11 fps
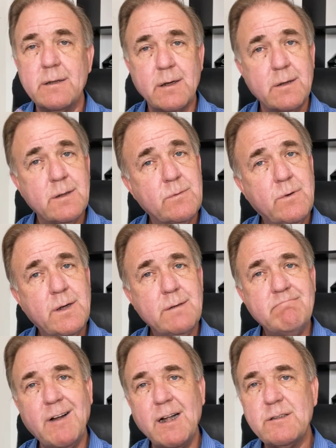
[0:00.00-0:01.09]
there is
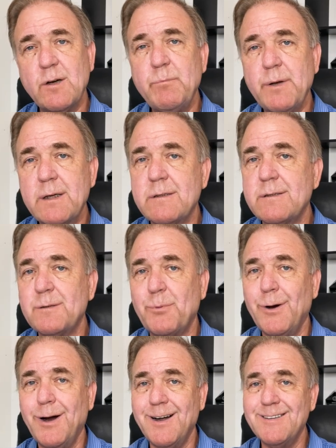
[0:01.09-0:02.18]
one not so pleasant
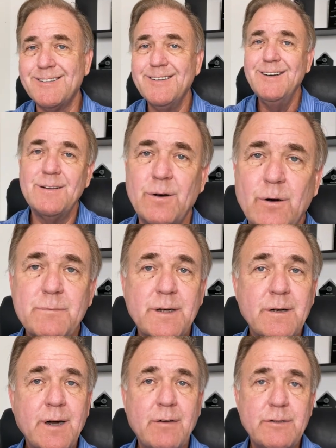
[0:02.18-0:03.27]
surprise. The homes
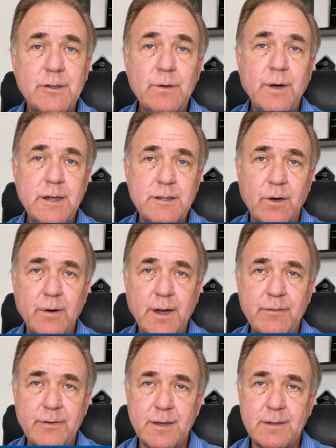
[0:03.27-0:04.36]
here have two H O
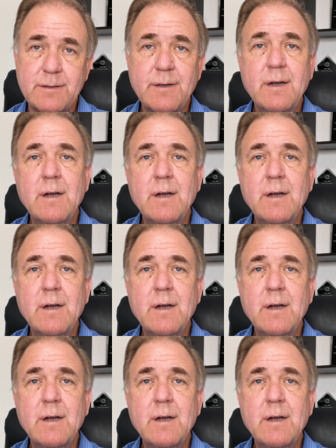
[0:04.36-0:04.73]
A fees.